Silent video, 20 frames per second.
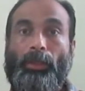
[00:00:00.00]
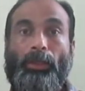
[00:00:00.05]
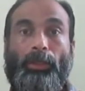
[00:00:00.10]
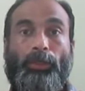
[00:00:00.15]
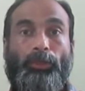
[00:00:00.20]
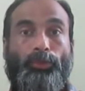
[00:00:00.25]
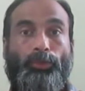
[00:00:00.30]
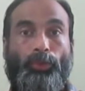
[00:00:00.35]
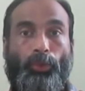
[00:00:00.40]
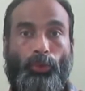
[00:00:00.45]

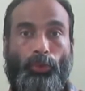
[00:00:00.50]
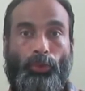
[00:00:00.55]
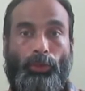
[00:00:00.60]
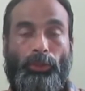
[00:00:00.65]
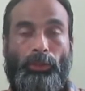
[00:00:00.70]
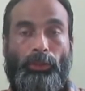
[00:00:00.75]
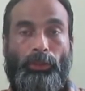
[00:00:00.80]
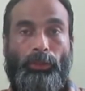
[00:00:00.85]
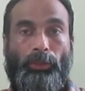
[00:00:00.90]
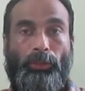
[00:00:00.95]

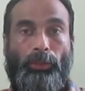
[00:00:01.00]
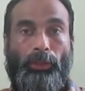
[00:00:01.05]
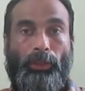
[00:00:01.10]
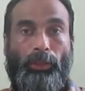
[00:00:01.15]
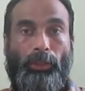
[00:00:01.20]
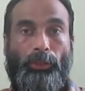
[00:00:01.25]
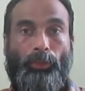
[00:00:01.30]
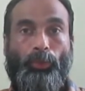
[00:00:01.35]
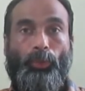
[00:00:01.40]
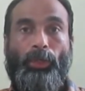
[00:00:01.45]
So
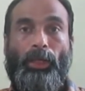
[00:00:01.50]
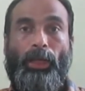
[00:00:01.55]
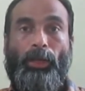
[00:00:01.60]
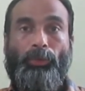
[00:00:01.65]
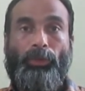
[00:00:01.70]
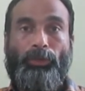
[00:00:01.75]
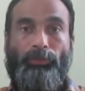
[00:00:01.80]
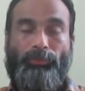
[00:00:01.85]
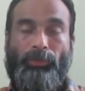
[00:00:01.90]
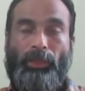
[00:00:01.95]
you
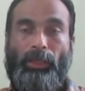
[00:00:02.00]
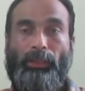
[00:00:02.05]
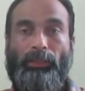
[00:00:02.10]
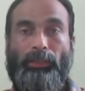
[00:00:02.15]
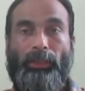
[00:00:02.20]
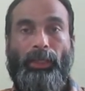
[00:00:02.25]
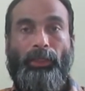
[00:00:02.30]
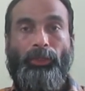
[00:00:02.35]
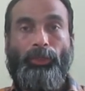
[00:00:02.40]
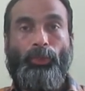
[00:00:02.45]
have
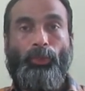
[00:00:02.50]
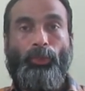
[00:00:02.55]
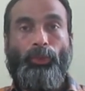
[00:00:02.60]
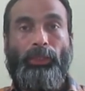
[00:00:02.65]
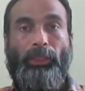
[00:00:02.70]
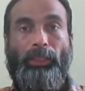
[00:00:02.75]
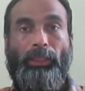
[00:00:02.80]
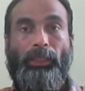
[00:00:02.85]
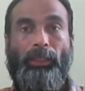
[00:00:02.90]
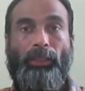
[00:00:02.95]
defined that you
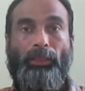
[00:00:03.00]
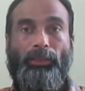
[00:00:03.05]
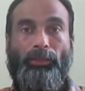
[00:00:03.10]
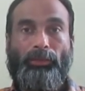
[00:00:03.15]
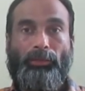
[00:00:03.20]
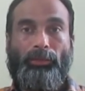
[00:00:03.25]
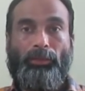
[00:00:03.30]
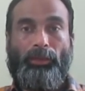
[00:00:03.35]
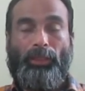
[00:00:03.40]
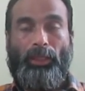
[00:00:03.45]
need
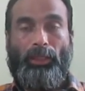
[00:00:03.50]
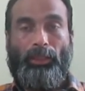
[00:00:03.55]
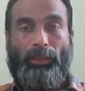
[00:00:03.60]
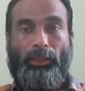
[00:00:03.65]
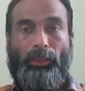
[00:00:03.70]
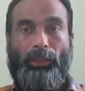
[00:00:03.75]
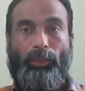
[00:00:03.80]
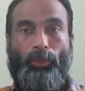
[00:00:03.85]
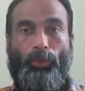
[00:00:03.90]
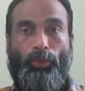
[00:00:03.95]
an
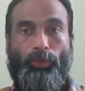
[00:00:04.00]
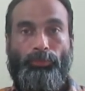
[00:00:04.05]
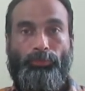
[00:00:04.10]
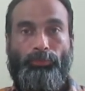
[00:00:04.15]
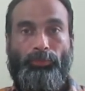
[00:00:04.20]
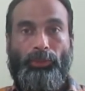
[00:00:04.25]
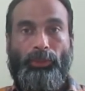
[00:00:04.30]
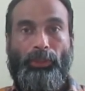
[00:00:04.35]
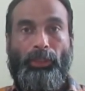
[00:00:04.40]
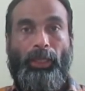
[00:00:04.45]
array
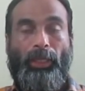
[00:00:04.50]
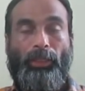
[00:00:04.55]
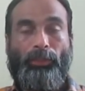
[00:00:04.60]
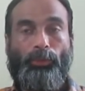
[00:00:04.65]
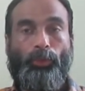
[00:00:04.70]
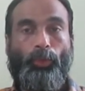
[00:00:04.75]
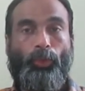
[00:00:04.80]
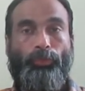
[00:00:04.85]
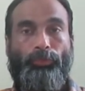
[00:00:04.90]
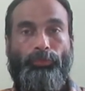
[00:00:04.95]
of a
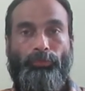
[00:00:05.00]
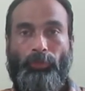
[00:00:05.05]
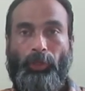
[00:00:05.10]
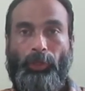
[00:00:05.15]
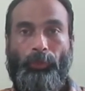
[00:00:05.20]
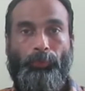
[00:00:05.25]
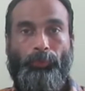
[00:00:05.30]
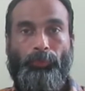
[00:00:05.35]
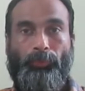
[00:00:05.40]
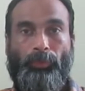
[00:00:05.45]
length of
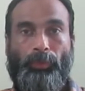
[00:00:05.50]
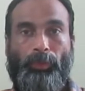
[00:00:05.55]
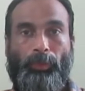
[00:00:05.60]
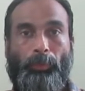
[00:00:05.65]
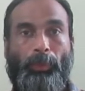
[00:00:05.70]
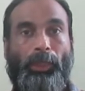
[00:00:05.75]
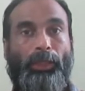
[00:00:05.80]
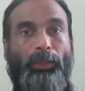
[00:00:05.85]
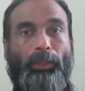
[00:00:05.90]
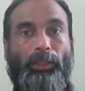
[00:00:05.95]
5,
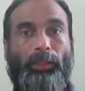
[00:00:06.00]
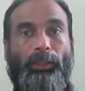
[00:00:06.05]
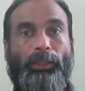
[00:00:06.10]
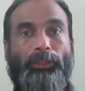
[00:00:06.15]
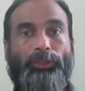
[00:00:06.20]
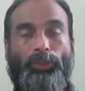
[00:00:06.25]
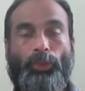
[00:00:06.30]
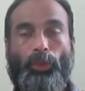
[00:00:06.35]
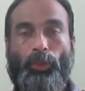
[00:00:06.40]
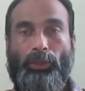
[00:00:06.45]
but it
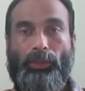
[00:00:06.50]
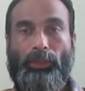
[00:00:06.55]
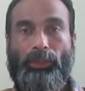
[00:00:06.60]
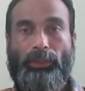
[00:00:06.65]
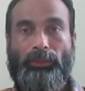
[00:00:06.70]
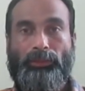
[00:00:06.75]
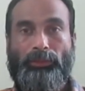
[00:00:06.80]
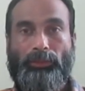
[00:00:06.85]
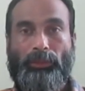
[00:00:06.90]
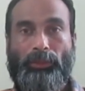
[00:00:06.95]
is not
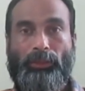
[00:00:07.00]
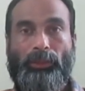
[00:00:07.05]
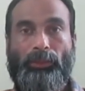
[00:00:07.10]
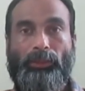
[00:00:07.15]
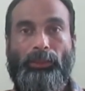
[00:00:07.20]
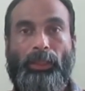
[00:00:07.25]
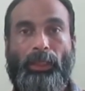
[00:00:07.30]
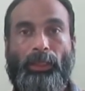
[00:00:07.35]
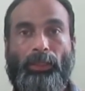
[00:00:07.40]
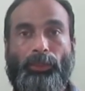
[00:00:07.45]
necessary
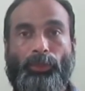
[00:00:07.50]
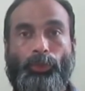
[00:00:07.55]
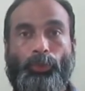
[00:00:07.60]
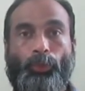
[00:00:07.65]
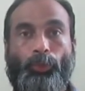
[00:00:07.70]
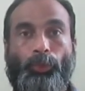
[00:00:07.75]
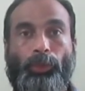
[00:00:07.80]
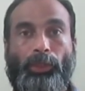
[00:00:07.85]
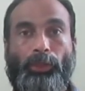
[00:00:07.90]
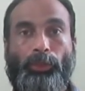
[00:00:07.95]
that
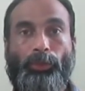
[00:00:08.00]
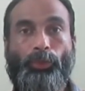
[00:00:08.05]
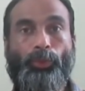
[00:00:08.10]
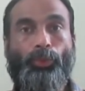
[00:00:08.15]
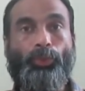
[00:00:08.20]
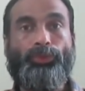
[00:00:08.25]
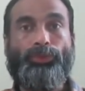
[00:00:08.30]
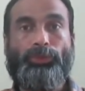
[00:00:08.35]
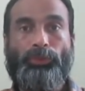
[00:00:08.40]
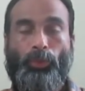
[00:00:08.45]
you will
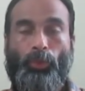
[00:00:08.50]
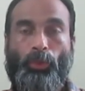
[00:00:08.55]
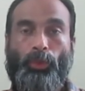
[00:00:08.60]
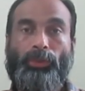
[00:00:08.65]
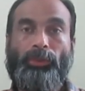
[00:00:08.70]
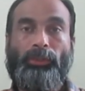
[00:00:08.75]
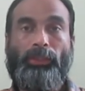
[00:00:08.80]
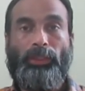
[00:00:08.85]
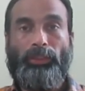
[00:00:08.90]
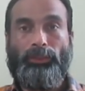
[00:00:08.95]
use
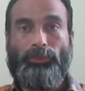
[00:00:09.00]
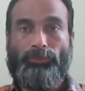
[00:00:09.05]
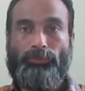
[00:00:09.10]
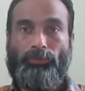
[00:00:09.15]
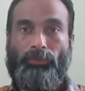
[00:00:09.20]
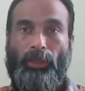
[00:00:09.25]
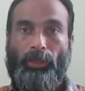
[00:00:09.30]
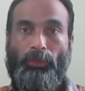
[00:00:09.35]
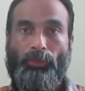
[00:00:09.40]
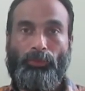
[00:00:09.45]
all these
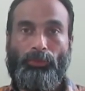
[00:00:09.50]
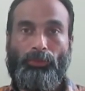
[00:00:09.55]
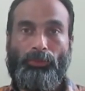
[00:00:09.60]
5